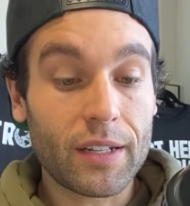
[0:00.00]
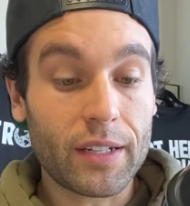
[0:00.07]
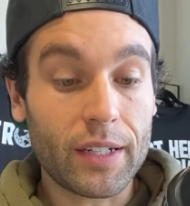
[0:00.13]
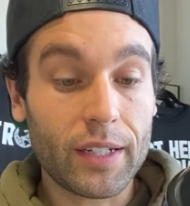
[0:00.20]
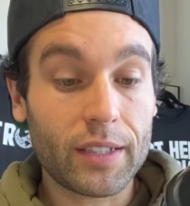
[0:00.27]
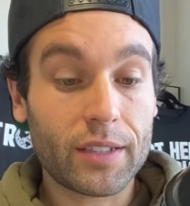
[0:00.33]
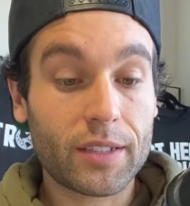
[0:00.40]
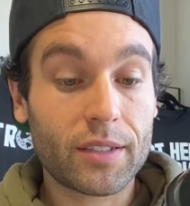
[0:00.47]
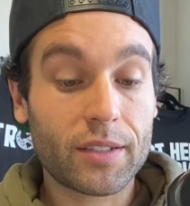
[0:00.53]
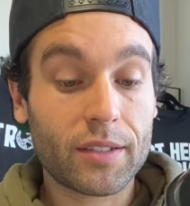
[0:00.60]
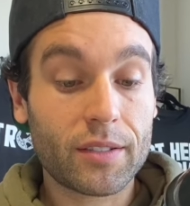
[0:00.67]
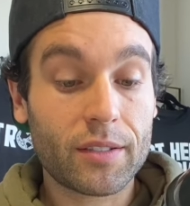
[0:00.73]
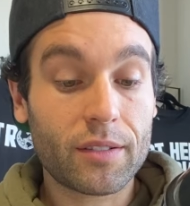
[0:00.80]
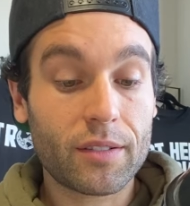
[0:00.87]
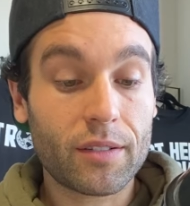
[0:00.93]
It's
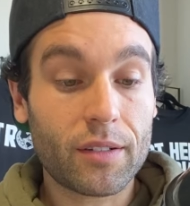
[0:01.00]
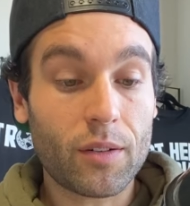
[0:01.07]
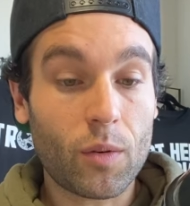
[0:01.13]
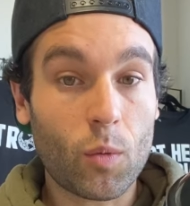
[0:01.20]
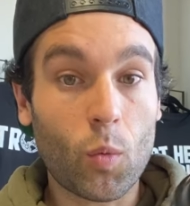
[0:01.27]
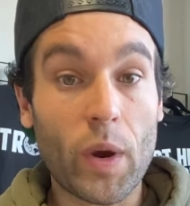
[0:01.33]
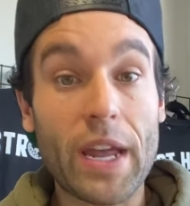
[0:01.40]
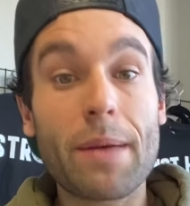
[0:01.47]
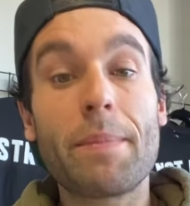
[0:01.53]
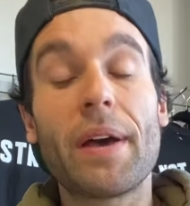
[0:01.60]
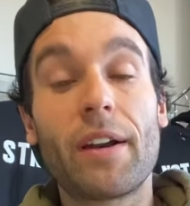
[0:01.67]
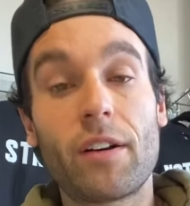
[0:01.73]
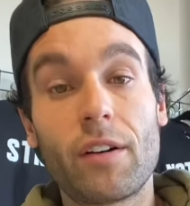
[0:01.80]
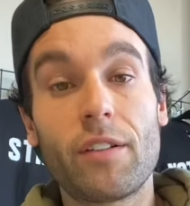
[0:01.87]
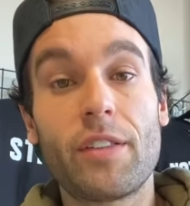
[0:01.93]
way
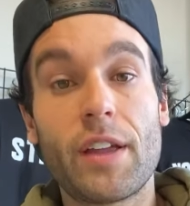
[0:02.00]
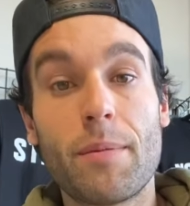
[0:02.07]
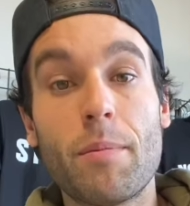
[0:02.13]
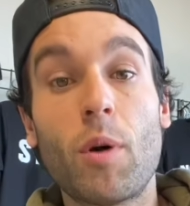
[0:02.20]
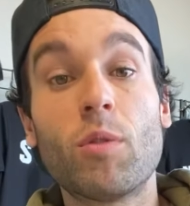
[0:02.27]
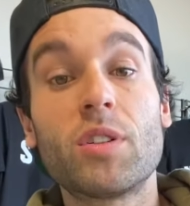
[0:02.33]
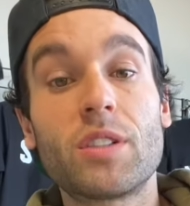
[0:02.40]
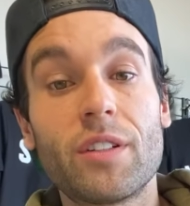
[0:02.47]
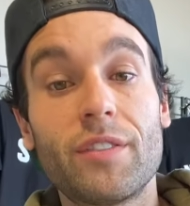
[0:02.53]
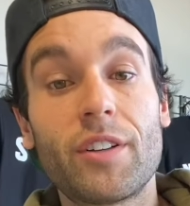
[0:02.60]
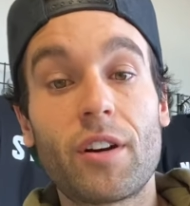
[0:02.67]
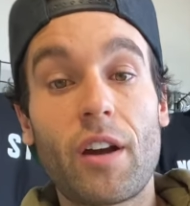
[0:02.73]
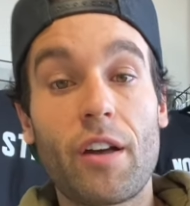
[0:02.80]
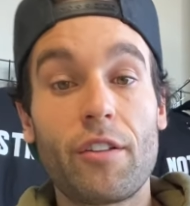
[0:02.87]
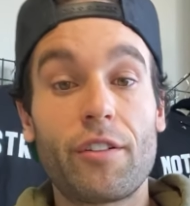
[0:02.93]
better than most of
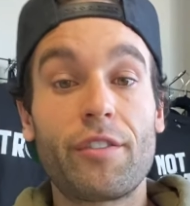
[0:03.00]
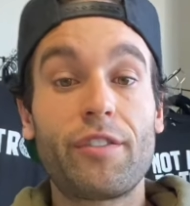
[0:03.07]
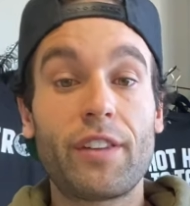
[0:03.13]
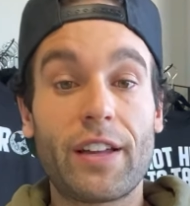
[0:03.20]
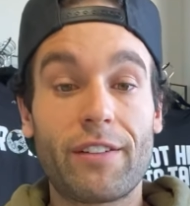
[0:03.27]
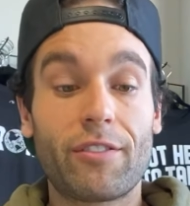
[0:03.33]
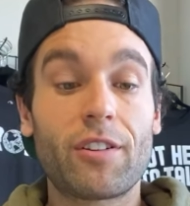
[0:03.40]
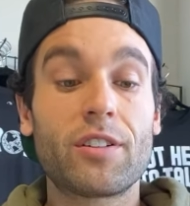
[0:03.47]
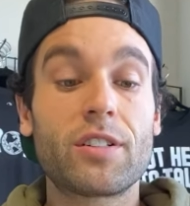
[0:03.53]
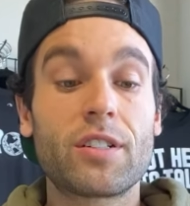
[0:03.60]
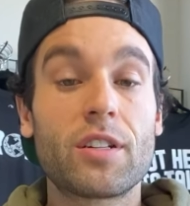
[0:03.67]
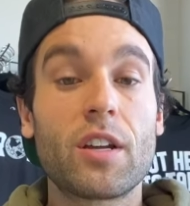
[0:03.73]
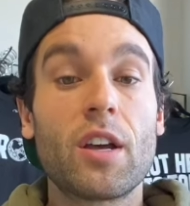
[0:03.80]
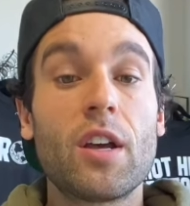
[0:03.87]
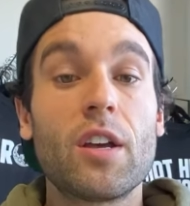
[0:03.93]
their other flavors,
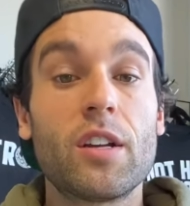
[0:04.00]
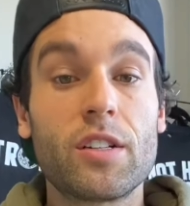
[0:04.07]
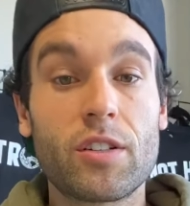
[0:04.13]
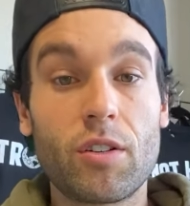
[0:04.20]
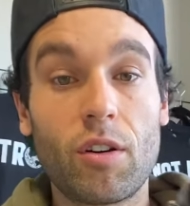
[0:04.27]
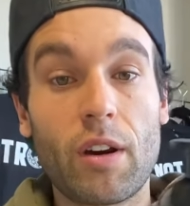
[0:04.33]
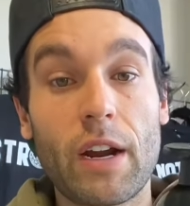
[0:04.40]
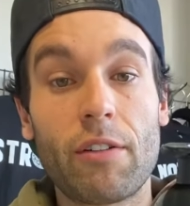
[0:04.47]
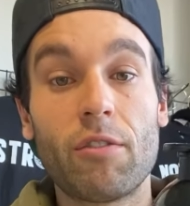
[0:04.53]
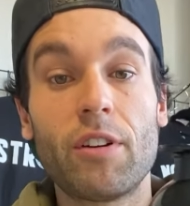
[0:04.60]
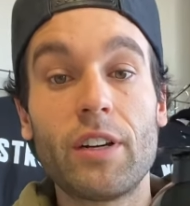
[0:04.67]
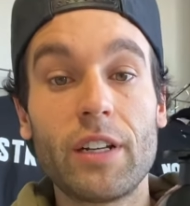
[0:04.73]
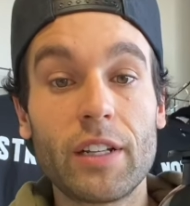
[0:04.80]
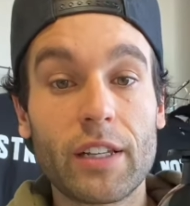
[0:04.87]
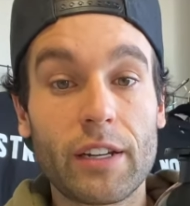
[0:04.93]
so I
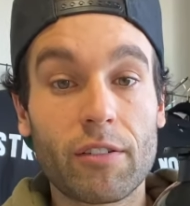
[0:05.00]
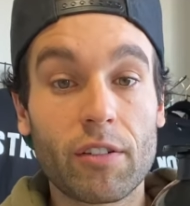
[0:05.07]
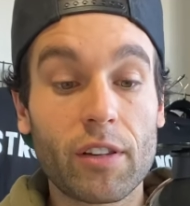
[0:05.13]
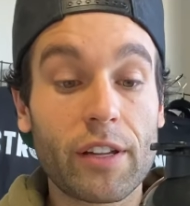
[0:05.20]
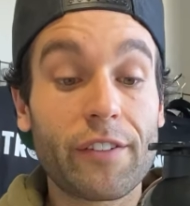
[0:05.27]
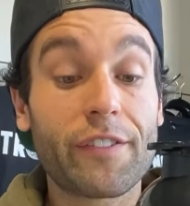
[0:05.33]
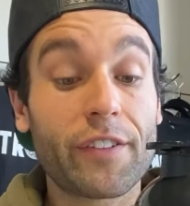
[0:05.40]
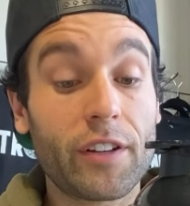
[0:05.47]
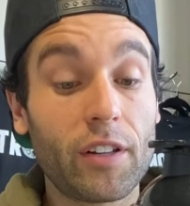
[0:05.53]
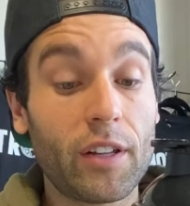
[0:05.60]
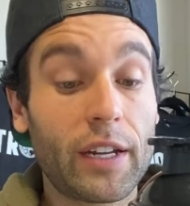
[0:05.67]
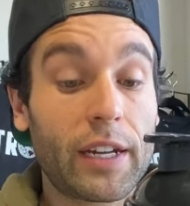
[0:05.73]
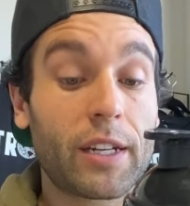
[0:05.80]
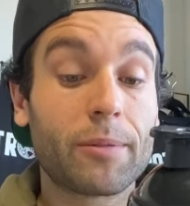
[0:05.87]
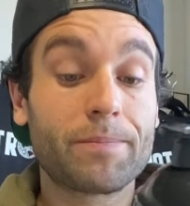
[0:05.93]
really, really feel like